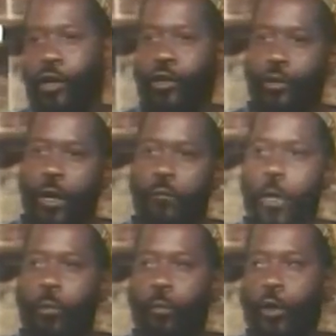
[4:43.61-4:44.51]
should have
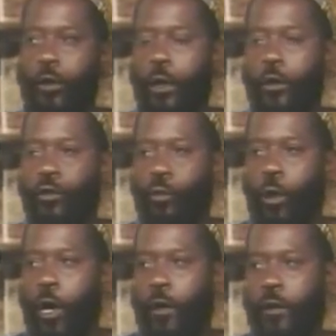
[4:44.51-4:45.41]
been put
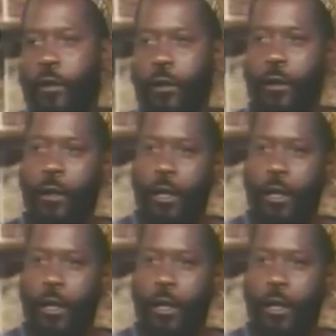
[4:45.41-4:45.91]
towards